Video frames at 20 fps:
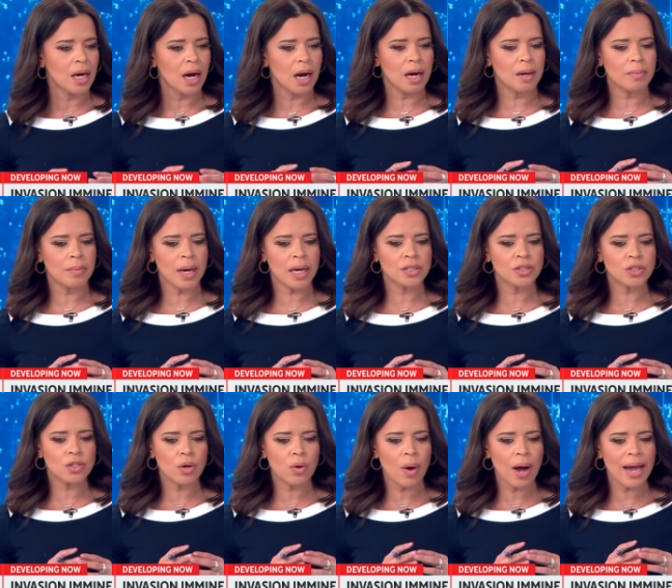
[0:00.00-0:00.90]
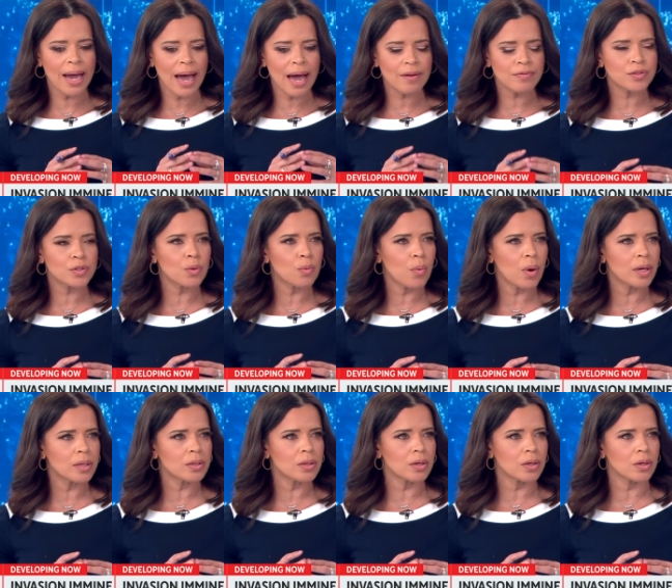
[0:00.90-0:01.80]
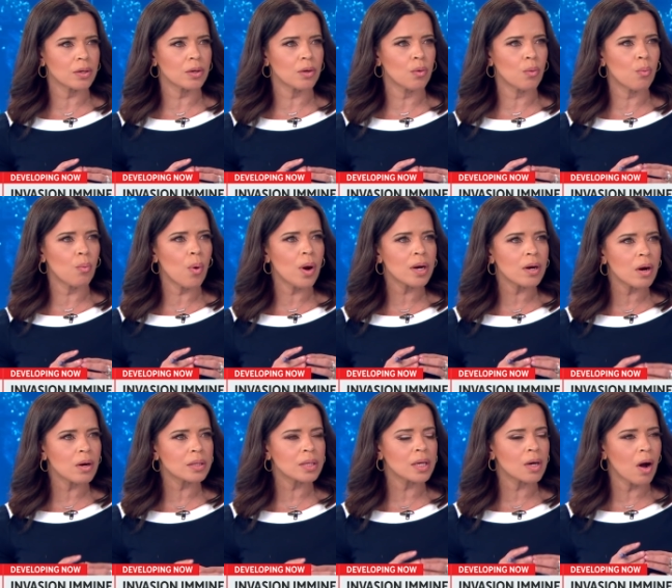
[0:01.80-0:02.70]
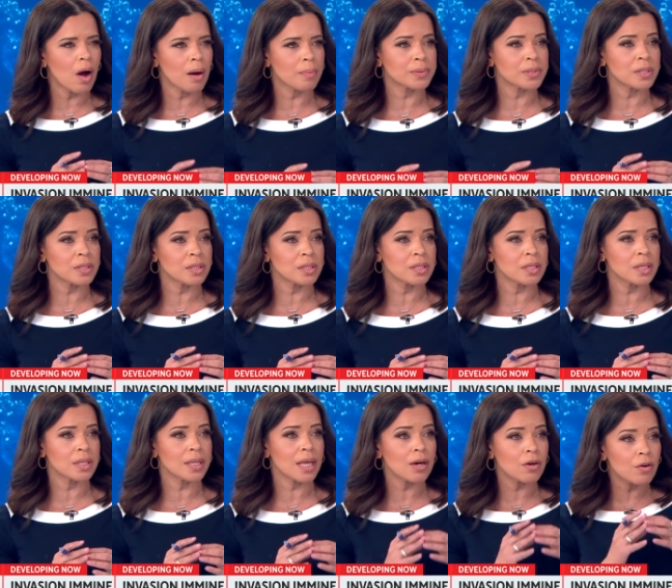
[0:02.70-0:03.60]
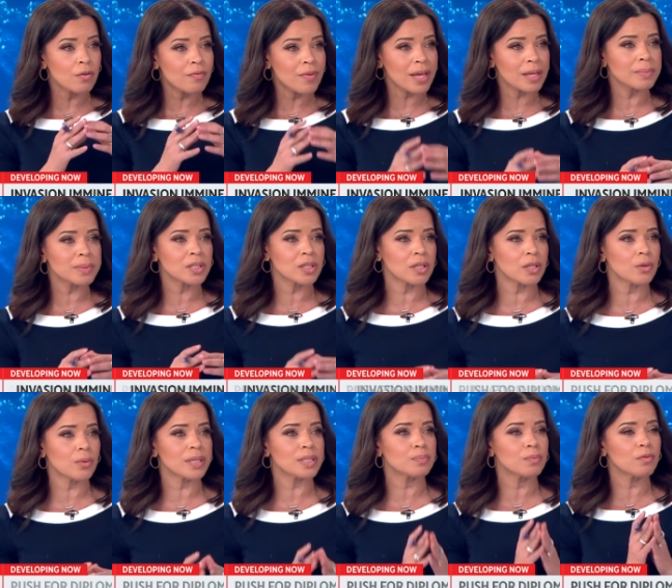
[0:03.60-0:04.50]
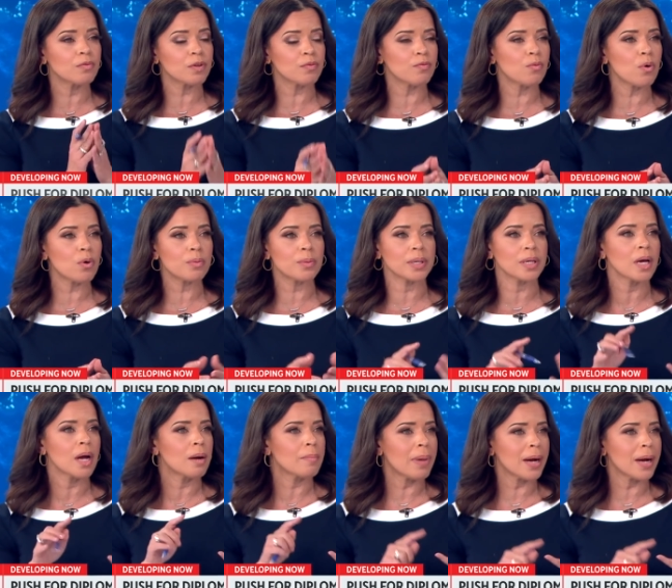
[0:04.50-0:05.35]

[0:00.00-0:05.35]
And so I have to wonder, what are the options that are available to the U.S. moving forward?